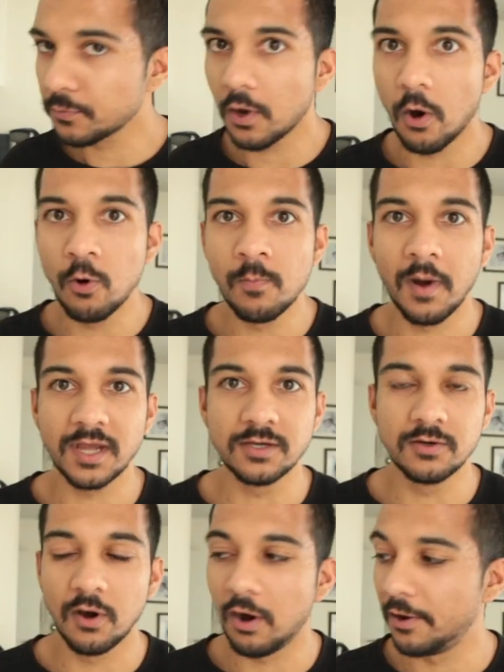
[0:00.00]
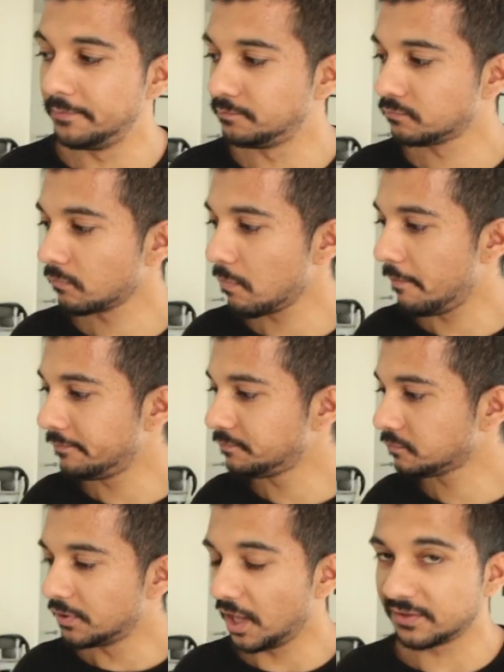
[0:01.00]
Oh my God,
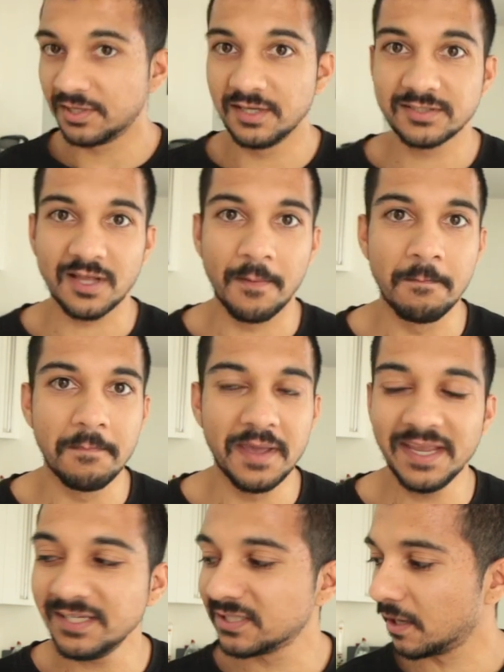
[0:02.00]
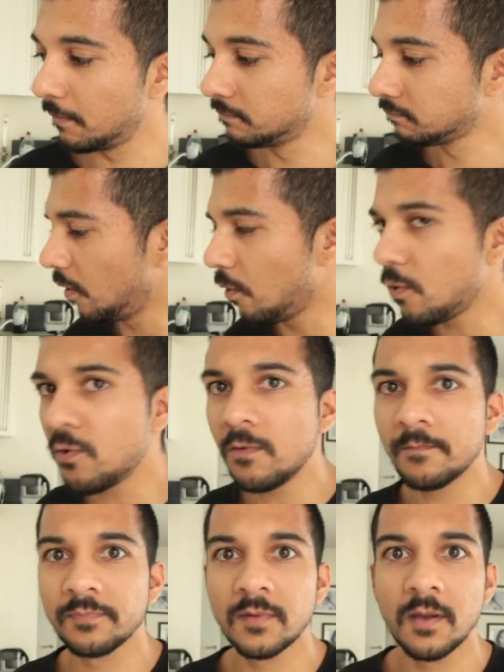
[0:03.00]
that tastes amazing.
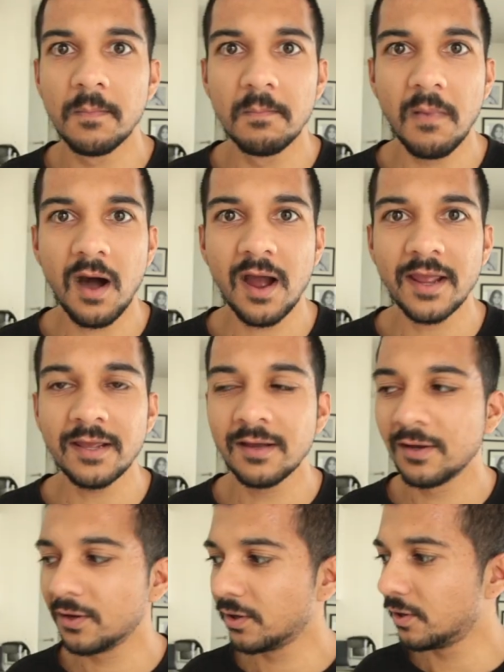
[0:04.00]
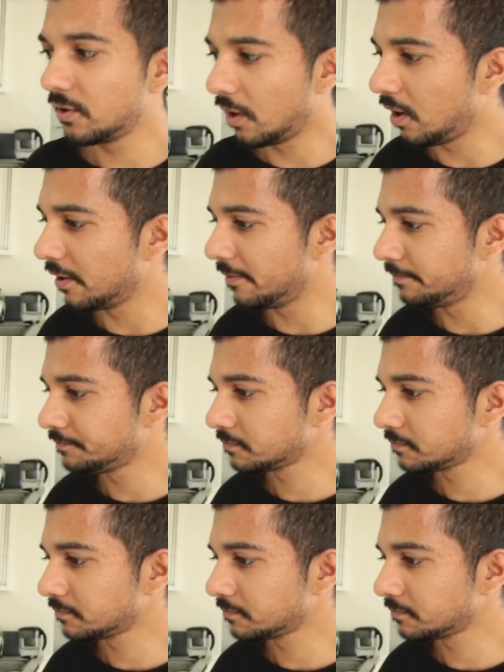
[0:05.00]
Oh my God.